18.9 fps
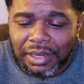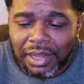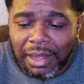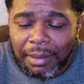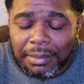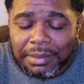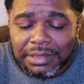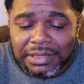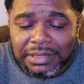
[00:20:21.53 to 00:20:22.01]

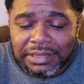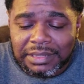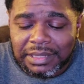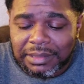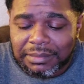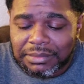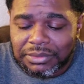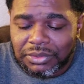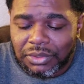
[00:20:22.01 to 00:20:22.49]
I'm gonna just
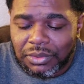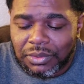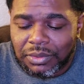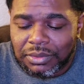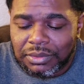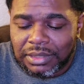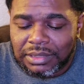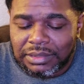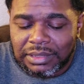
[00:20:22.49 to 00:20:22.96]
keep
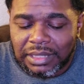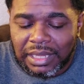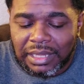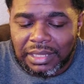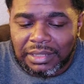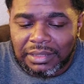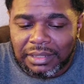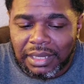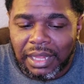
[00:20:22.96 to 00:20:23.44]
showing that
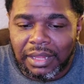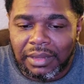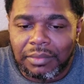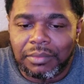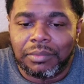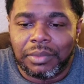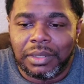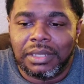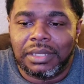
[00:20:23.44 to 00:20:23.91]
like
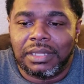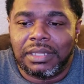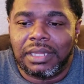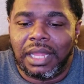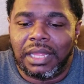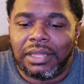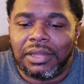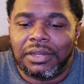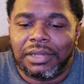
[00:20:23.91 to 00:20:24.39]
really,
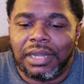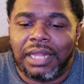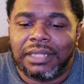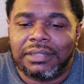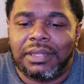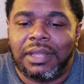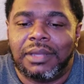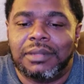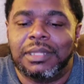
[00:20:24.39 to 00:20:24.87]
like you're
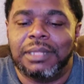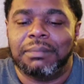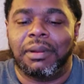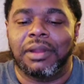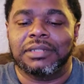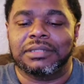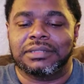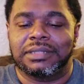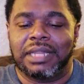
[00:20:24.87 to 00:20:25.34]
not the only
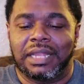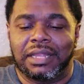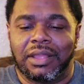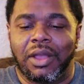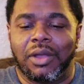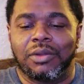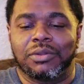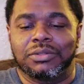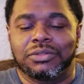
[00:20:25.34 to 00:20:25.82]
person that
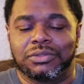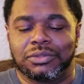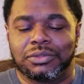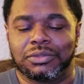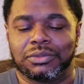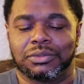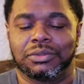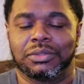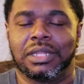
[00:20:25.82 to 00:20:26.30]
goes
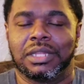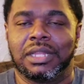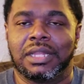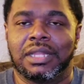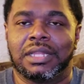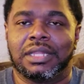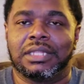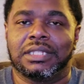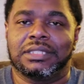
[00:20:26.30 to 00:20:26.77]
through
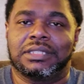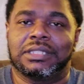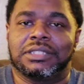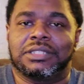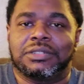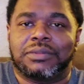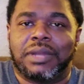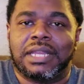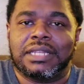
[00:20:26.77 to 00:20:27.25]

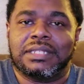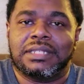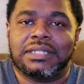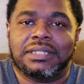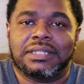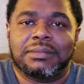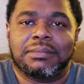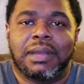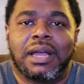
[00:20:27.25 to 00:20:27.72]

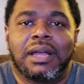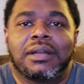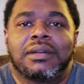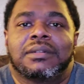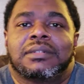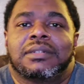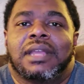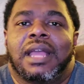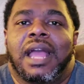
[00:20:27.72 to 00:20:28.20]
situations
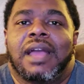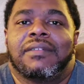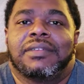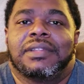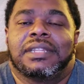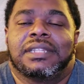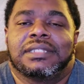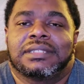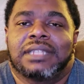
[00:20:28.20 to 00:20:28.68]
about
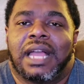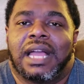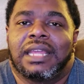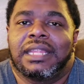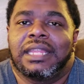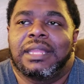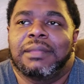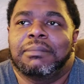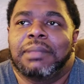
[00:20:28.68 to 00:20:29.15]
having
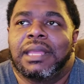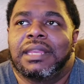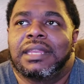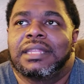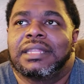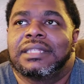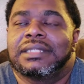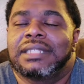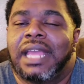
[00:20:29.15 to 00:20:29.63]
anxiety and
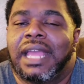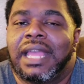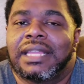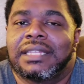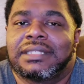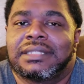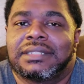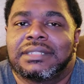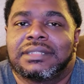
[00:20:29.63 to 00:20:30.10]
panic
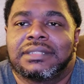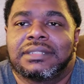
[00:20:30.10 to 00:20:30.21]
attacks